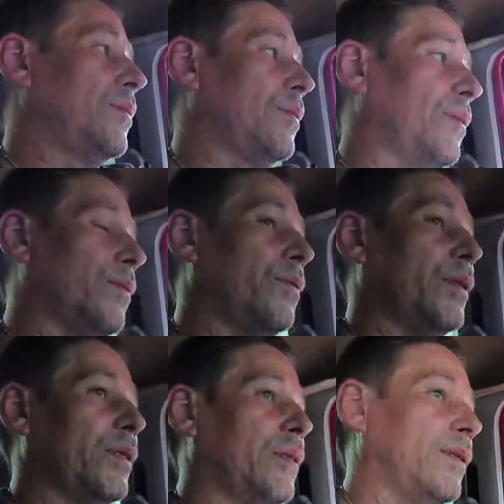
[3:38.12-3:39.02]
So the
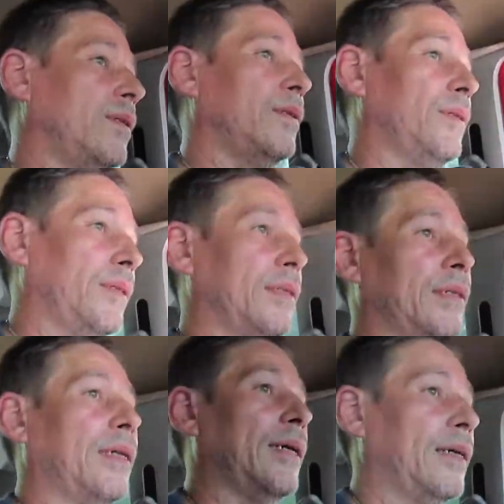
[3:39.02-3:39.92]
question is
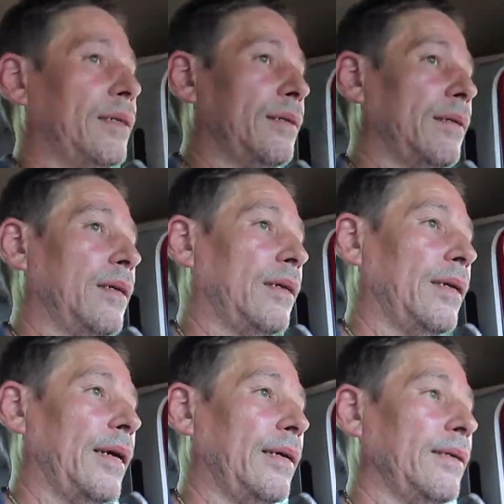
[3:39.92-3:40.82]
not uh,
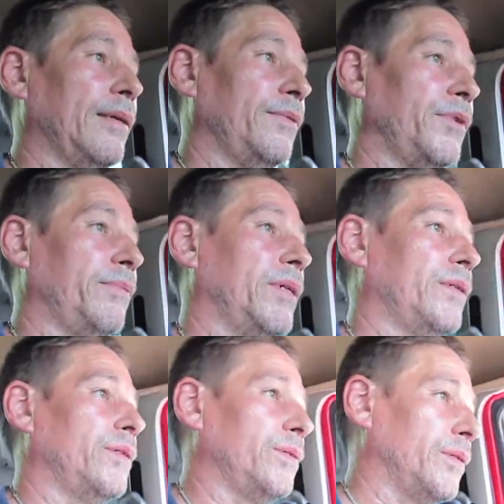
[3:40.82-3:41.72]
how can we make
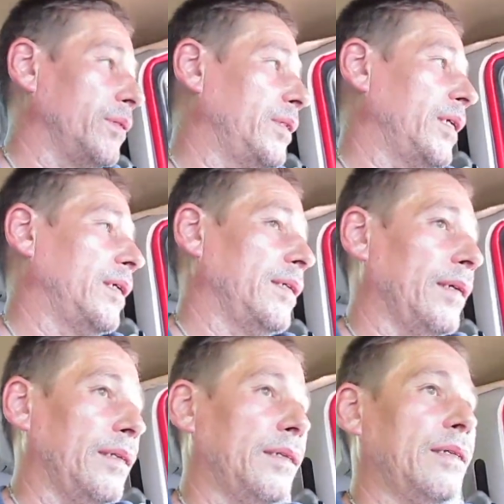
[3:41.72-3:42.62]
sure John
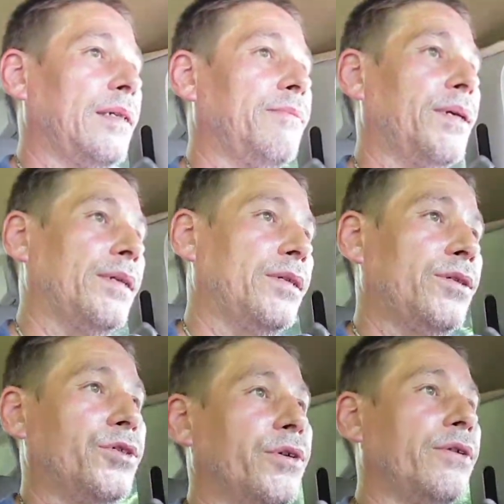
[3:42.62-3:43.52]
gets the best
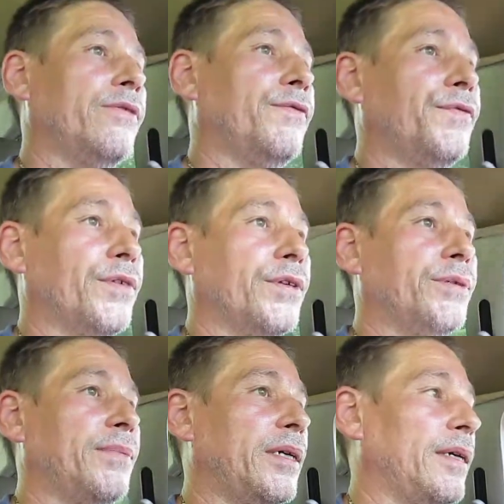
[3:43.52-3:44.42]
drone for his
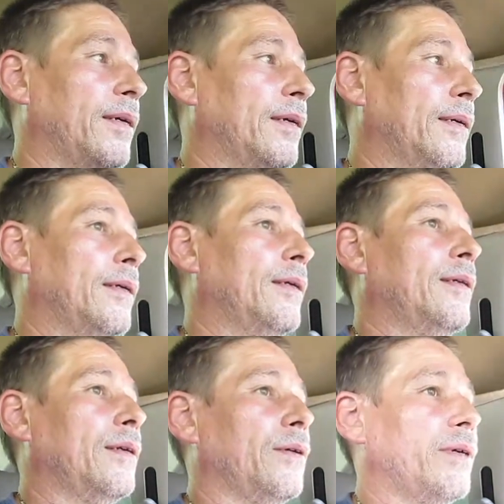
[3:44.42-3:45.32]
money?
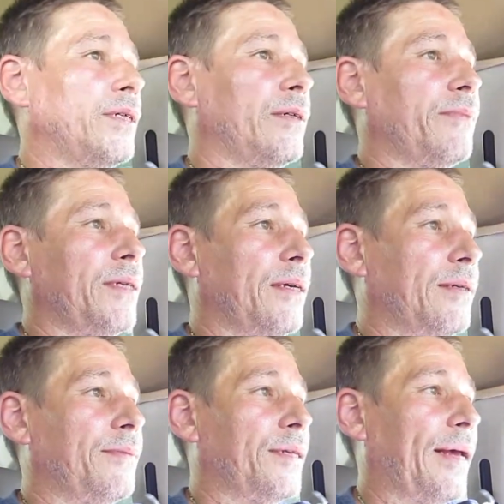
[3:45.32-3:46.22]
The question
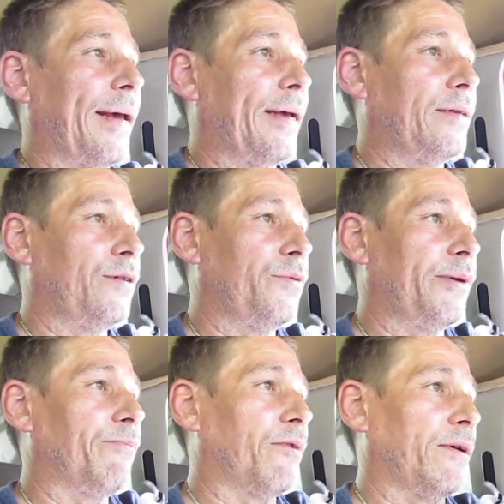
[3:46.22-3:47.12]
becomes how do we
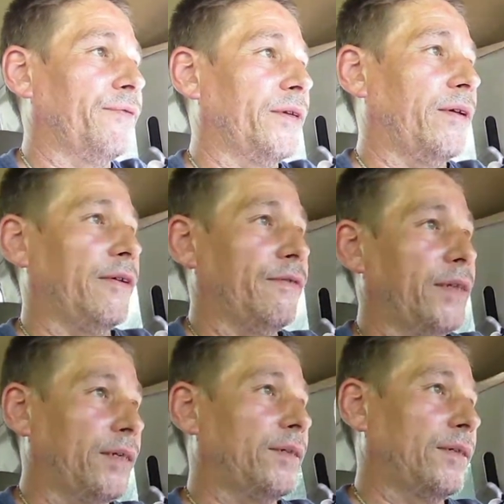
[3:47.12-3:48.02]
profit off
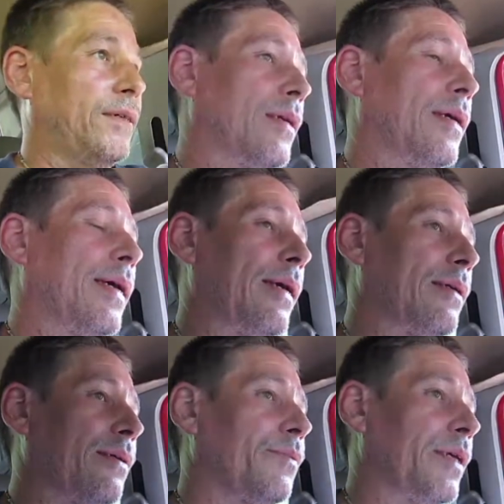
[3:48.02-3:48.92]
this? How
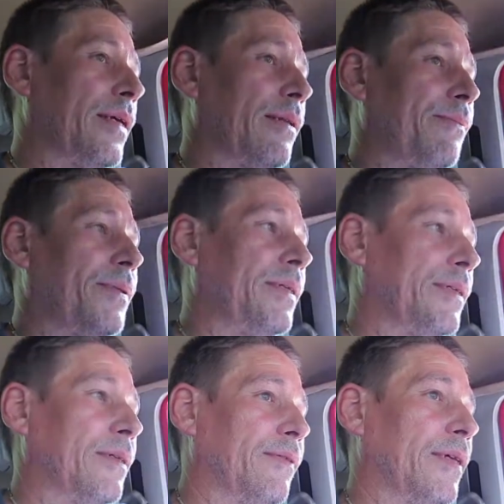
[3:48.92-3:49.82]
can we get a
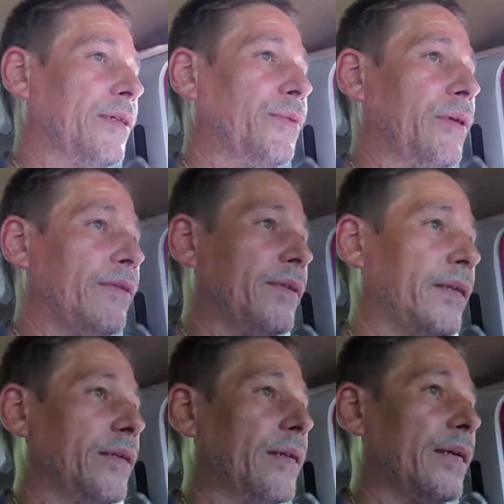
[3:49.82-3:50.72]
piece of that
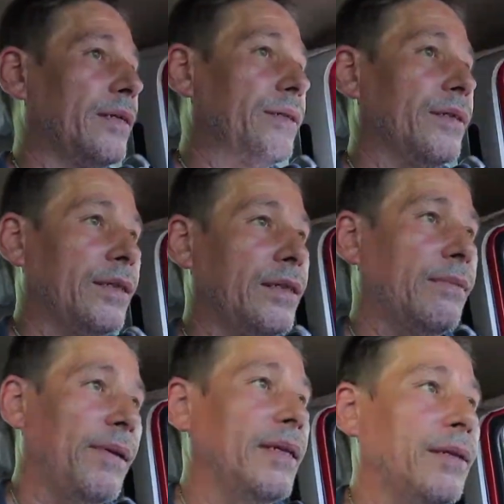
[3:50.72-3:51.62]
$1,200 he's
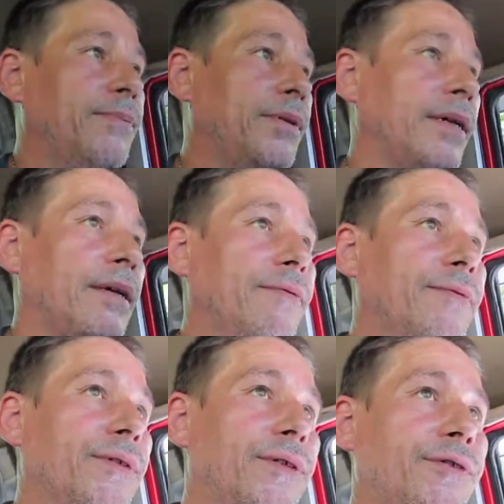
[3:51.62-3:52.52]
about to put out
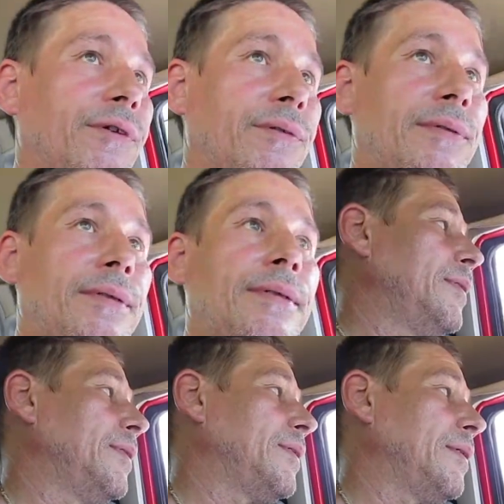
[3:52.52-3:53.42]
for a drone?
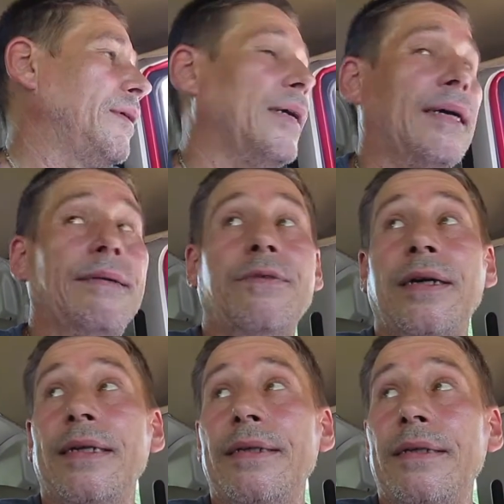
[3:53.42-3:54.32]
So I
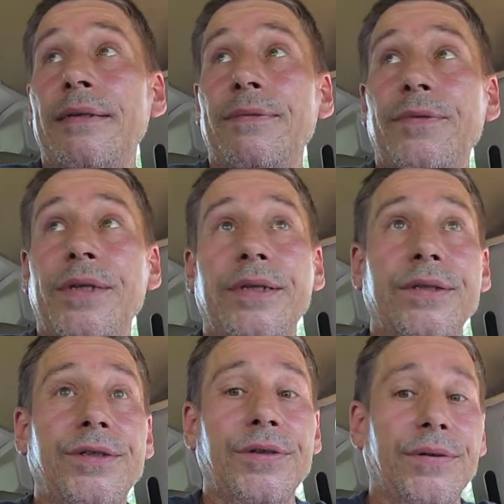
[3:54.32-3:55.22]
wind up with the
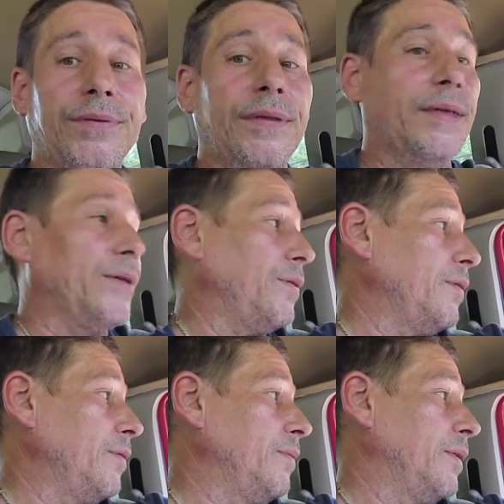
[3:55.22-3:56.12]
drone that
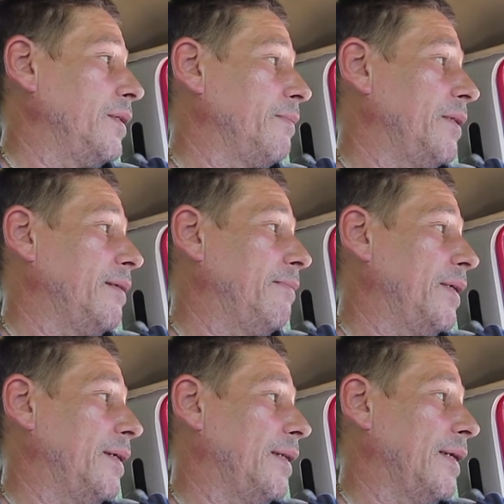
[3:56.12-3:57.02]
Google wants me to
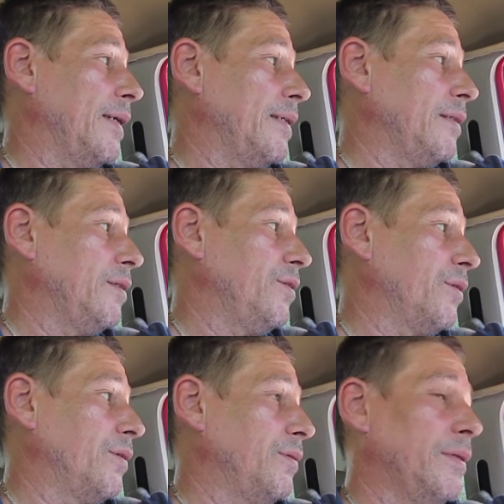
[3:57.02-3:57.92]
buy, not the
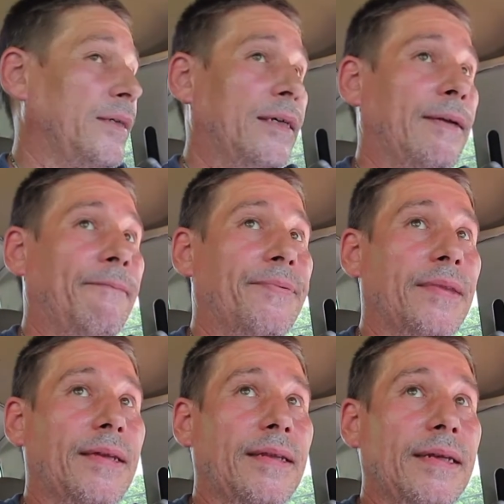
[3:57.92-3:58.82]
drone
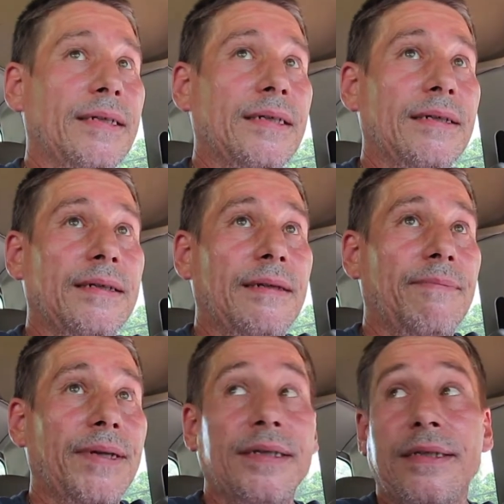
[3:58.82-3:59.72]
that's the
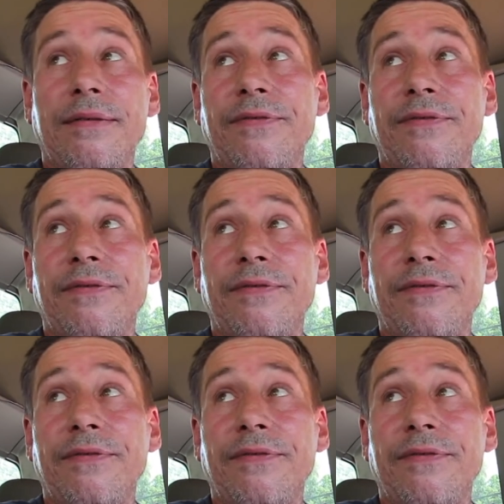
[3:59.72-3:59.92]
best